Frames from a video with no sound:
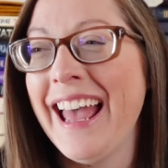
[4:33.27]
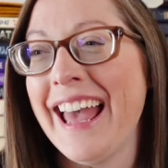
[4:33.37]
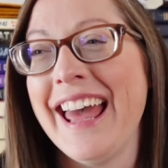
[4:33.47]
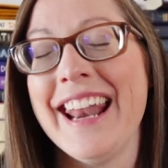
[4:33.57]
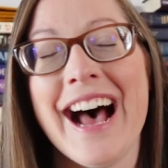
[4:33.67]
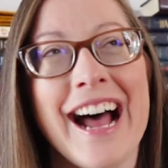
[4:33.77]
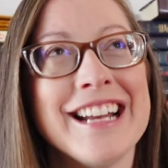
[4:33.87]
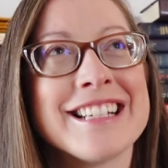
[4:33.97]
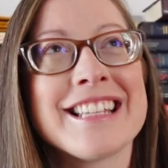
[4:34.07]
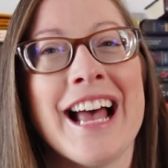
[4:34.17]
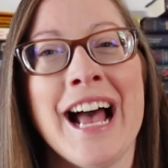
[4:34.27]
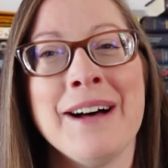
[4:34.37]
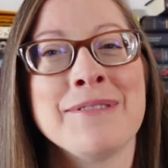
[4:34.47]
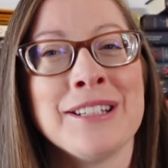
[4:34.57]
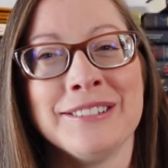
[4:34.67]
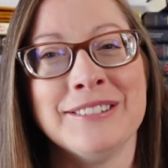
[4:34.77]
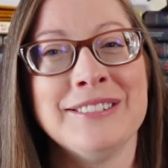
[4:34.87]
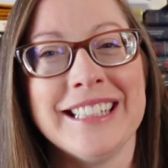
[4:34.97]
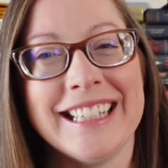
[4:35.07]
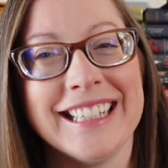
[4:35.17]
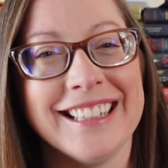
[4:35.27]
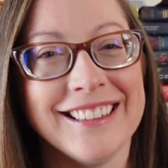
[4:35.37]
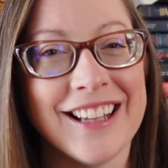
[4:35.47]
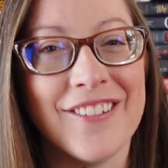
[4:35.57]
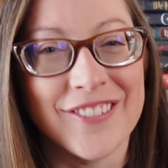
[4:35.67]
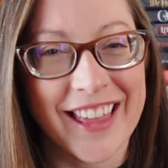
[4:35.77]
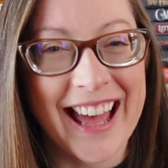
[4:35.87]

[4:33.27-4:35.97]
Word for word: and I just absolutely love